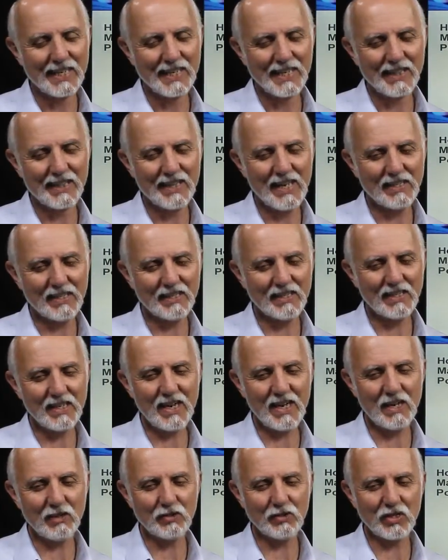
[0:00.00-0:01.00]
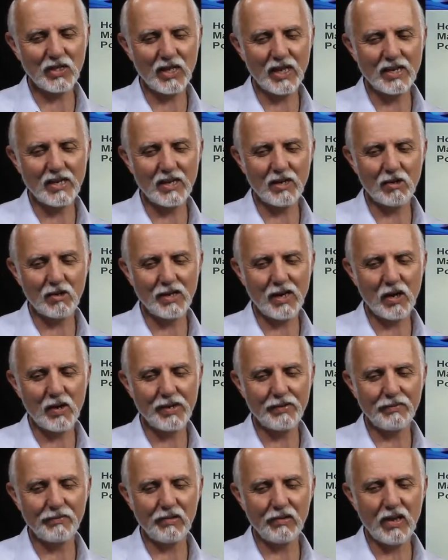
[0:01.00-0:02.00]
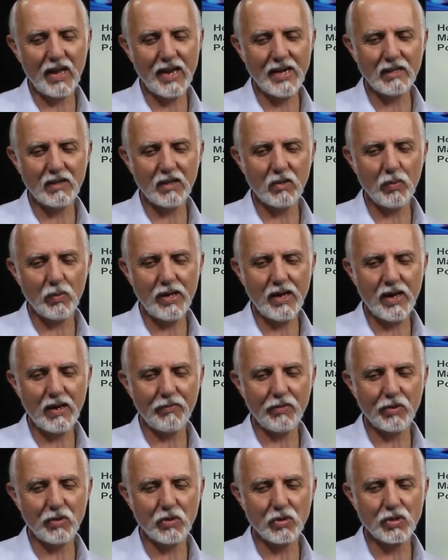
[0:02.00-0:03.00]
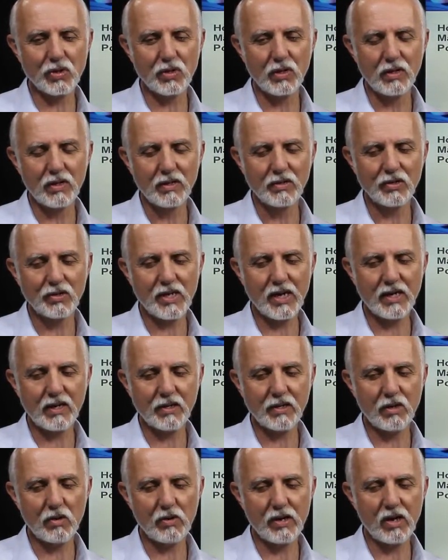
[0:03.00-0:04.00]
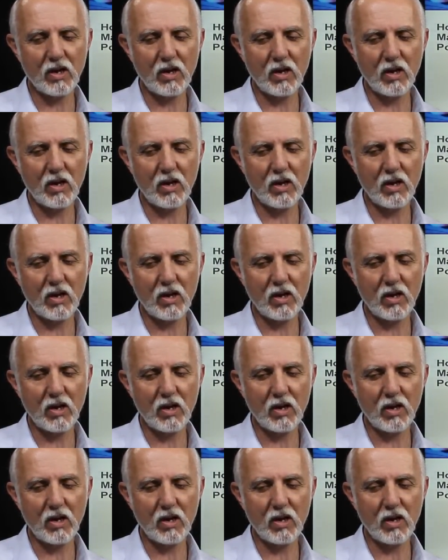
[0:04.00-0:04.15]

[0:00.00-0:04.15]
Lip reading: That's the downside here. Now I like that we have those secondary